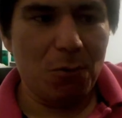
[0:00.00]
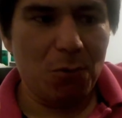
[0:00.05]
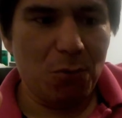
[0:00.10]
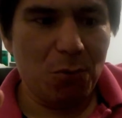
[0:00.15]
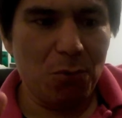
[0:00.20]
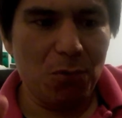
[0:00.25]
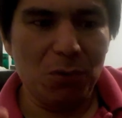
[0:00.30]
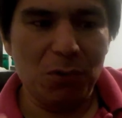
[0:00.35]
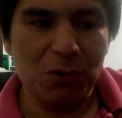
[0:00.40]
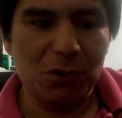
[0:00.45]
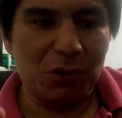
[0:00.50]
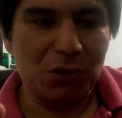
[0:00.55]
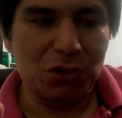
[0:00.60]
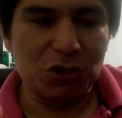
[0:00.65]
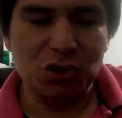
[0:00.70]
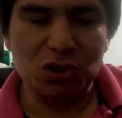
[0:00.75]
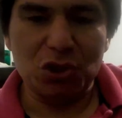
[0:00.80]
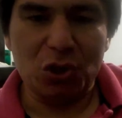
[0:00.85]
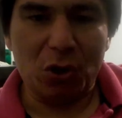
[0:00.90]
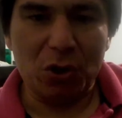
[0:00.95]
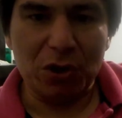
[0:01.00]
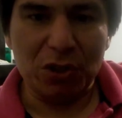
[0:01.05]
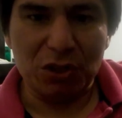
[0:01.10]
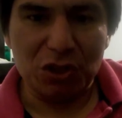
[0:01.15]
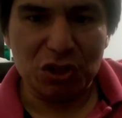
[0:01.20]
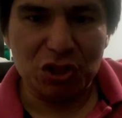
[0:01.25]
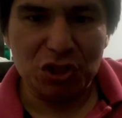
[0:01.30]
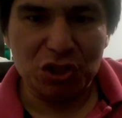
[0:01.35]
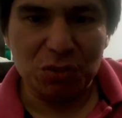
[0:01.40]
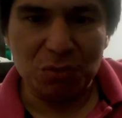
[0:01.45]
who want to start
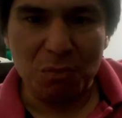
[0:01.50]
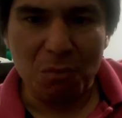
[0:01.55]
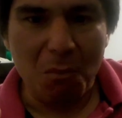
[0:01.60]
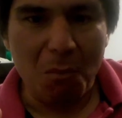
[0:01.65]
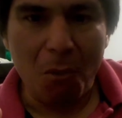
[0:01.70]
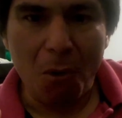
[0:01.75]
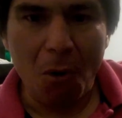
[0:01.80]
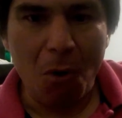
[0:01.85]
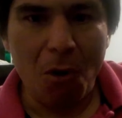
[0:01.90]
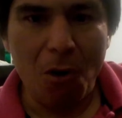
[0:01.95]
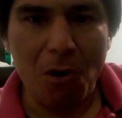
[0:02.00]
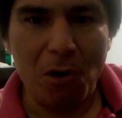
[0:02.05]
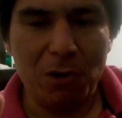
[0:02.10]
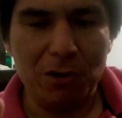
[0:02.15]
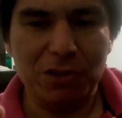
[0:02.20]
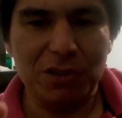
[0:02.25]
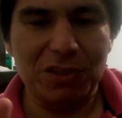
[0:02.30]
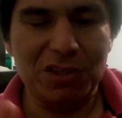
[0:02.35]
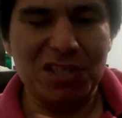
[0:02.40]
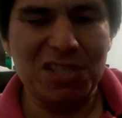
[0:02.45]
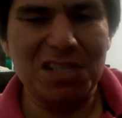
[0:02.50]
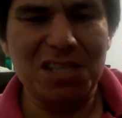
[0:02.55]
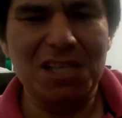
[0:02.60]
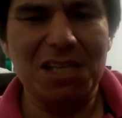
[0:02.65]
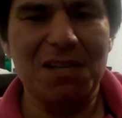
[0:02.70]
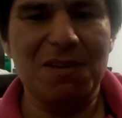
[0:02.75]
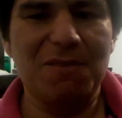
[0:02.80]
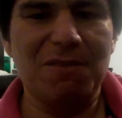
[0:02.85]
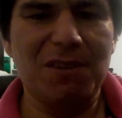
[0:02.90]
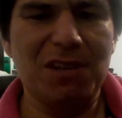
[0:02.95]
it small on the
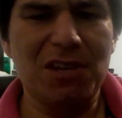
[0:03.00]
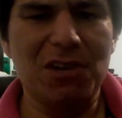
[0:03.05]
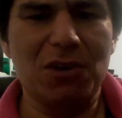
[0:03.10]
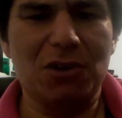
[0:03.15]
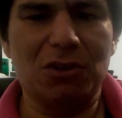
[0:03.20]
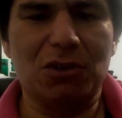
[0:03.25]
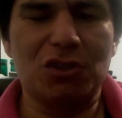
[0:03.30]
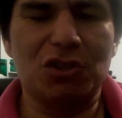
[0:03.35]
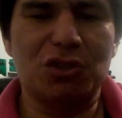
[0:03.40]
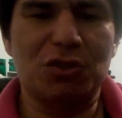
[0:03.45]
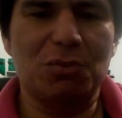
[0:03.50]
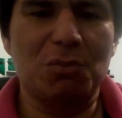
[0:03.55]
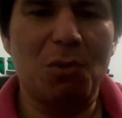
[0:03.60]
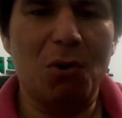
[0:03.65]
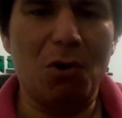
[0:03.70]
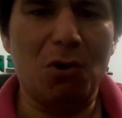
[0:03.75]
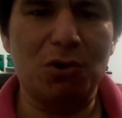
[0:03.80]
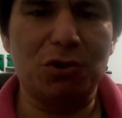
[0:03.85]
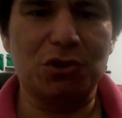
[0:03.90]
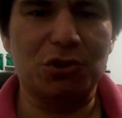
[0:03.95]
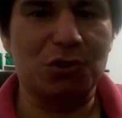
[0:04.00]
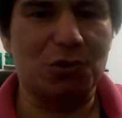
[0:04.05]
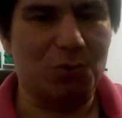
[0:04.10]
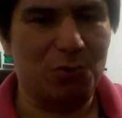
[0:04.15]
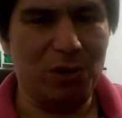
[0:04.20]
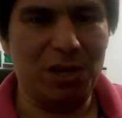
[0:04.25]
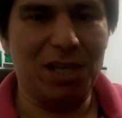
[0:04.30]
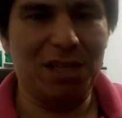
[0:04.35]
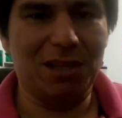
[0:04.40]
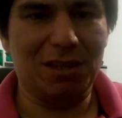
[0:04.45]
TV, on the small
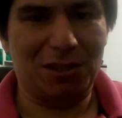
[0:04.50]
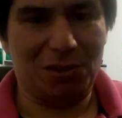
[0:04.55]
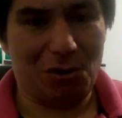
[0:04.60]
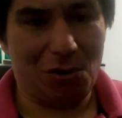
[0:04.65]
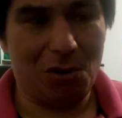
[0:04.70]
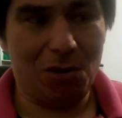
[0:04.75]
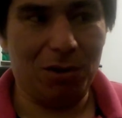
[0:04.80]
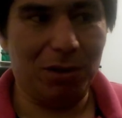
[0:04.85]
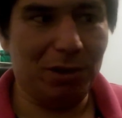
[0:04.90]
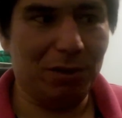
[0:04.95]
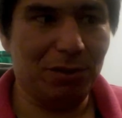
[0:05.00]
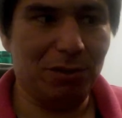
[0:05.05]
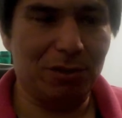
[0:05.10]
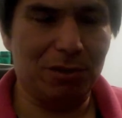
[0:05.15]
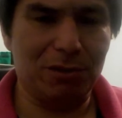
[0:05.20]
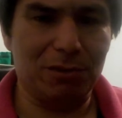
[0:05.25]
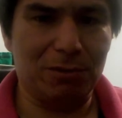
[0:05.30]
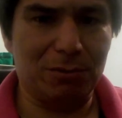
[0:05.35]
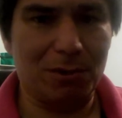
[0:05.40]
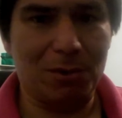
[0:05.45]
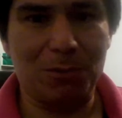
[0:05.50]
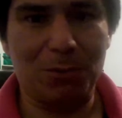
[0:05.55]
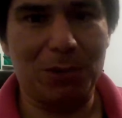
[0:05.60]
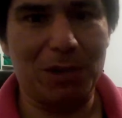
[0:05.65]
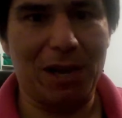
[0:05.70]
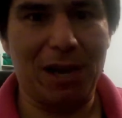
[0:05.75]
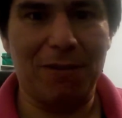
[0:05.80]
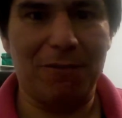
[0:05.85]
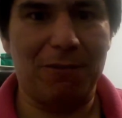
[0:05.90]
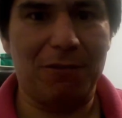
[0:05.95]
screen, call it, while we
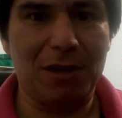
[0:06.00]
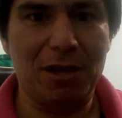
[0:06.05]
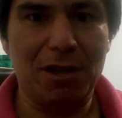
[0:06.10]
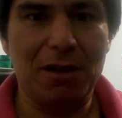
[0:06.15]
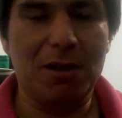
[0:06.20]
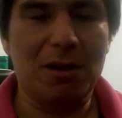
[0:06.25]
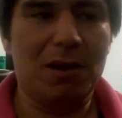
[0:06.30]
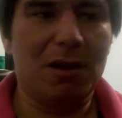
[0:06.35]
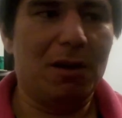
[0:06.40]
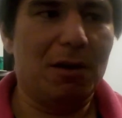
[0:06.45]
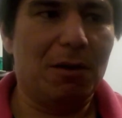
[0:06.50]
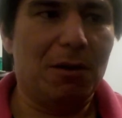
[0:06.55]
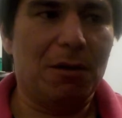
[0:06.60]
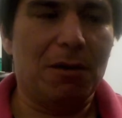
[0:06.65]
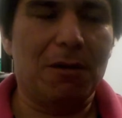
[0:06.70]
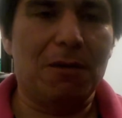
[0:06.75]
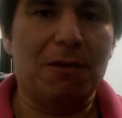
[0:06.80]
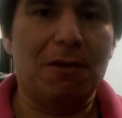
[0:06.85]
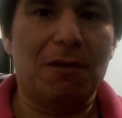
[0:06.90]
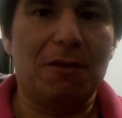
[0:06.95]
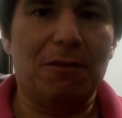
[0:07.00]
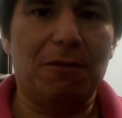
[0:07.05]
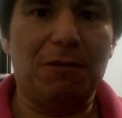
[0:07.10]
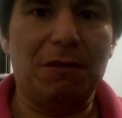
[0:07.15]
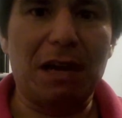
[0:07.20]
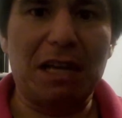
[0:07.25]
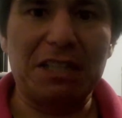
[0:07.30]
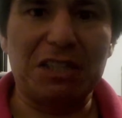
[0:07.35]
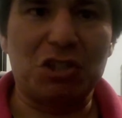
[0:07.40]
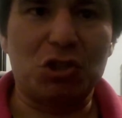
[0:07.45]
have
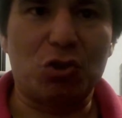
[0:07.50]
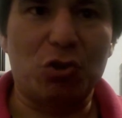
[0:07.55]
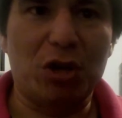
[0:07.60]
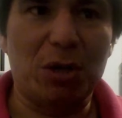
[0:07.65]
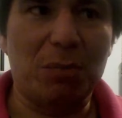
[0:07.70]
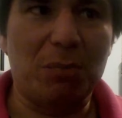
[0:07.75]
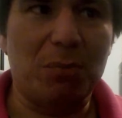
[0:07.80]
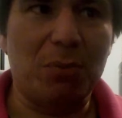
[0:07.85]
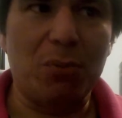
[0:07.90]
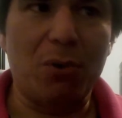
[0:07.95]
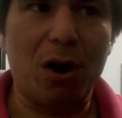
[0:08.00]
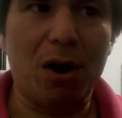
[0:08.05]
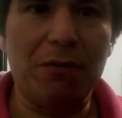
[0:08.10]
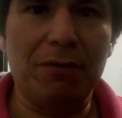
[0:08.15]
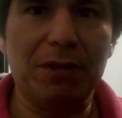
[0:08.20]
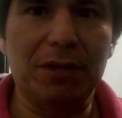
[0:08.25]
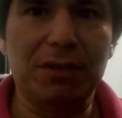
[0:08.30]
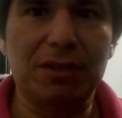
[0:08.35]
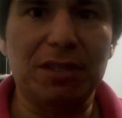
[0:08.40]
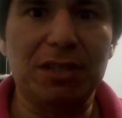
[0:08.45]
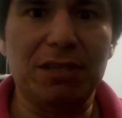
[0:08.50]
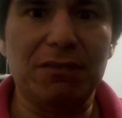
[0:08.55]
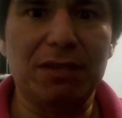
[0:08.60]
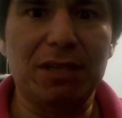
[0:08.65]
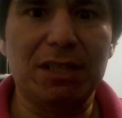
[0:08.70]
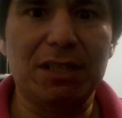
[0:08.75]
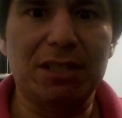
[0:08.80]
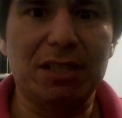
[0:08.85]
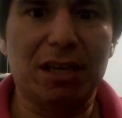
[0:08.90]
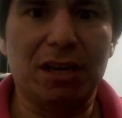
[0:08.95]
flat screen Bravia
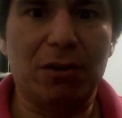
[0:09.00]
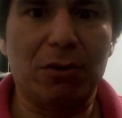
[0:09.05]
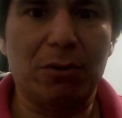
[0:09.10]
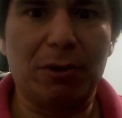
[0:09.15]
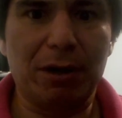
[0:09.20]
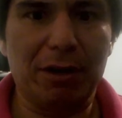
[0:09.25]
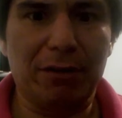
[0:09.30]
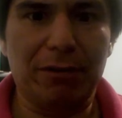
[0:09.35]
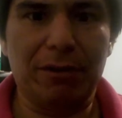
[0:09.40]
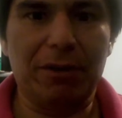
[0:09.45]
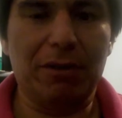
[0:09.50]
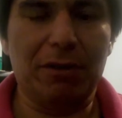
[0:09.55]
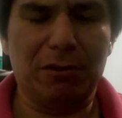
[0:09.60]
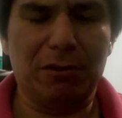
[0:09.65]
TVs now or whatever,